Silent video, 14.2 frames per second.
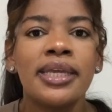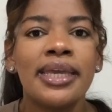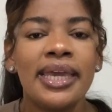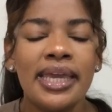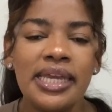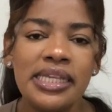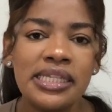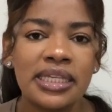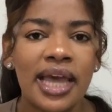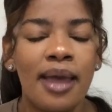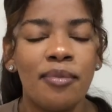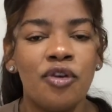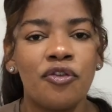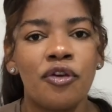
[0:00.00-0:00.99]
kids
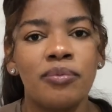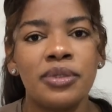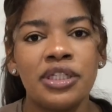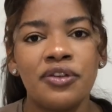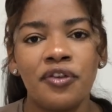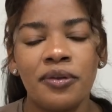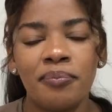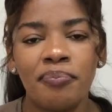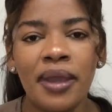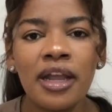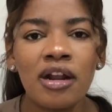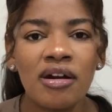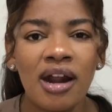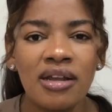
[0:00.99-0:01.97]
coming from different
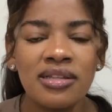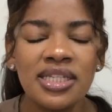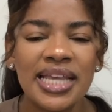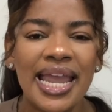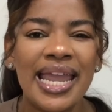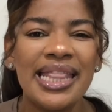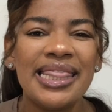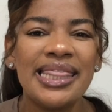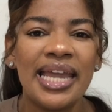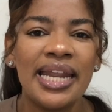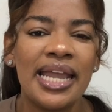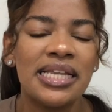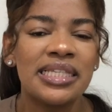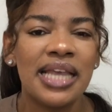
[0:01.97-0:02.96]
backgrounds, and that
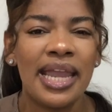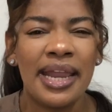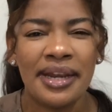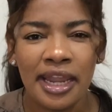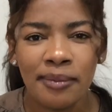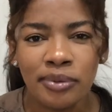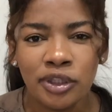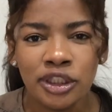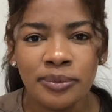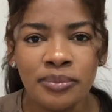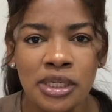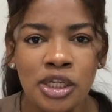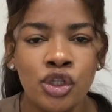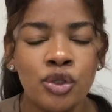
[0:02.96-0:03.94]
has enabled
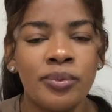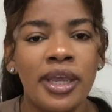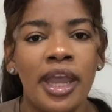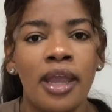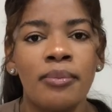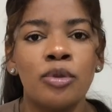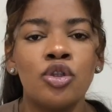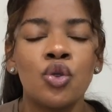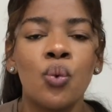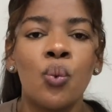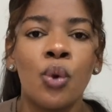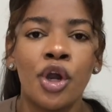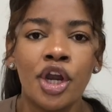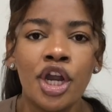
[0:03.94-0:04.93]
me to be able to
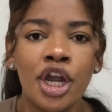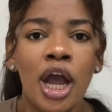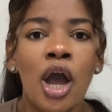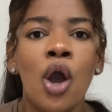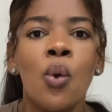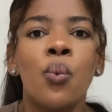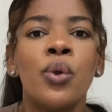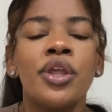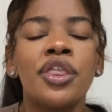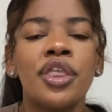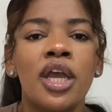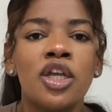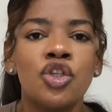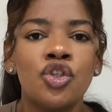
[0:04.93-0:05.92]
work
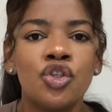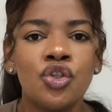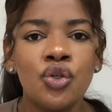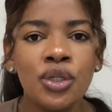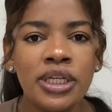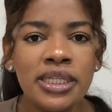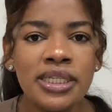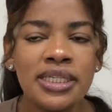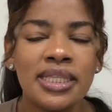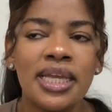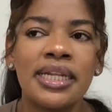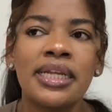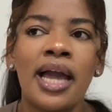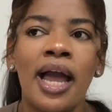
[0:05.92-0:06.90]
with students
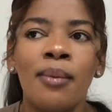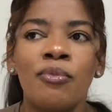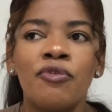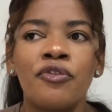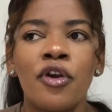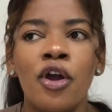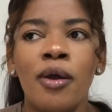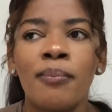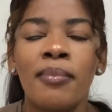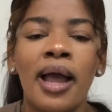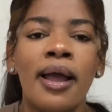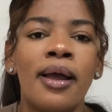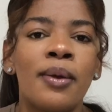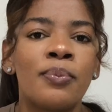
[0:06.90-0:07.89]
that come from
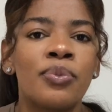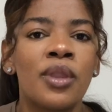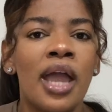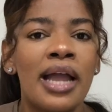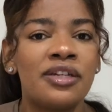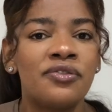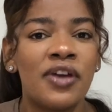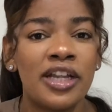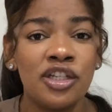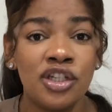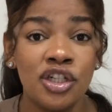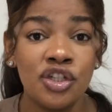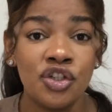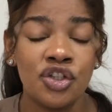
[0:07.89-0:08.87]

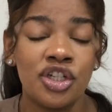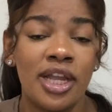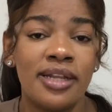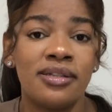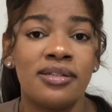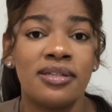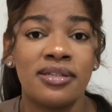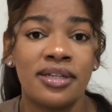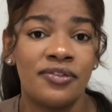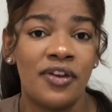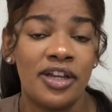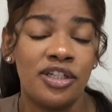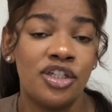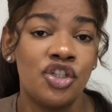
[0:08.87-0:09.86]
advantaged and
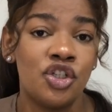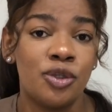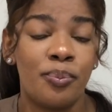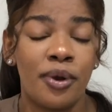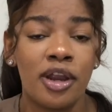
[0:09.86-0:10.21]
disadvantaged